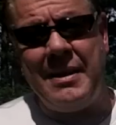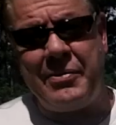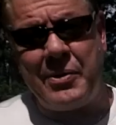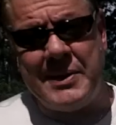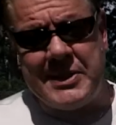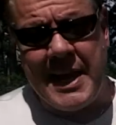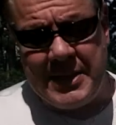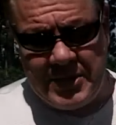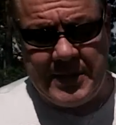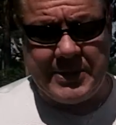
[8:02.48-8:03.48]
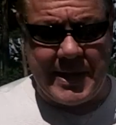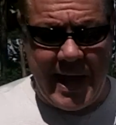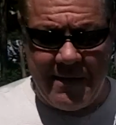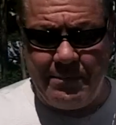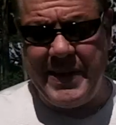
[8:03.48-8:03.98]
if your intention is to
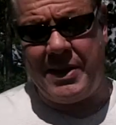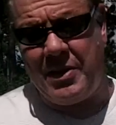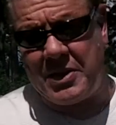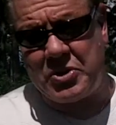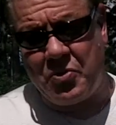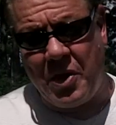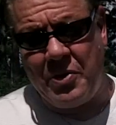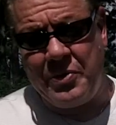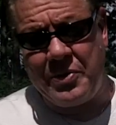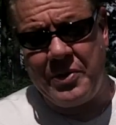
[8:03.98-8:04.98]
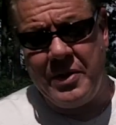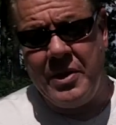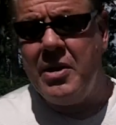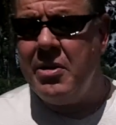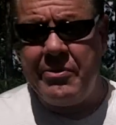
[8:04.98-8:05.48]
have big, lush growth,
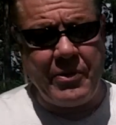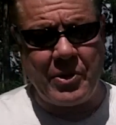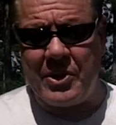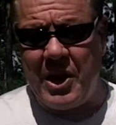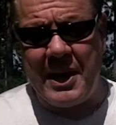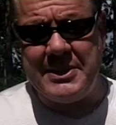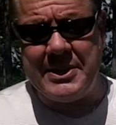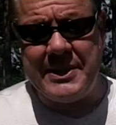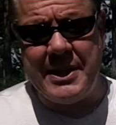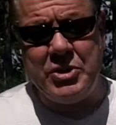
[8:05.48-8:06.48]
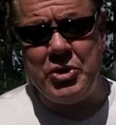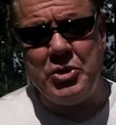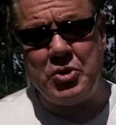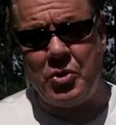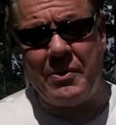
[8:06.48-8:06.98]
fertilize it as
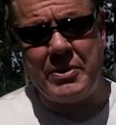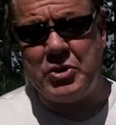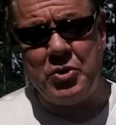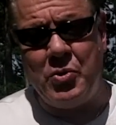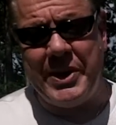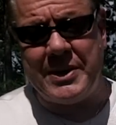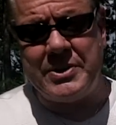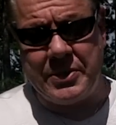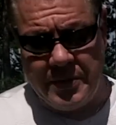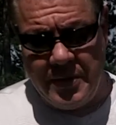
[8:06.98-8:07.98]
usual every 2 weeks.